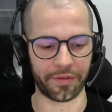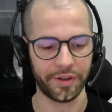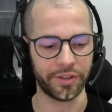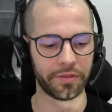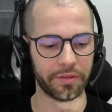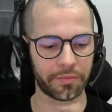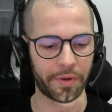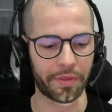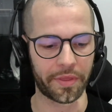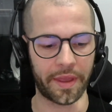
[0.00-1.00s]
a version
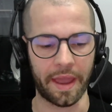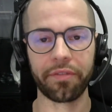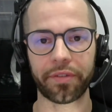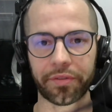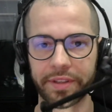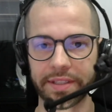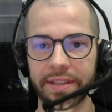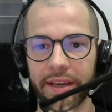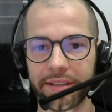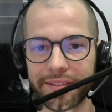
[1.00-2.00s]
with the half of the
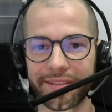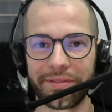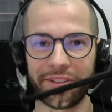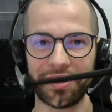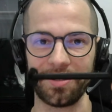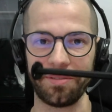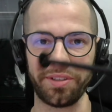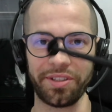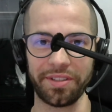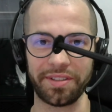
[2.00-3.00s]
size,
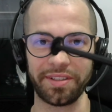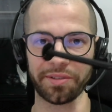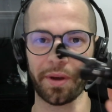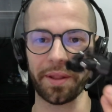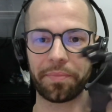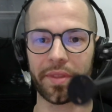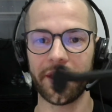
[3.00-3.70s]
which is this one.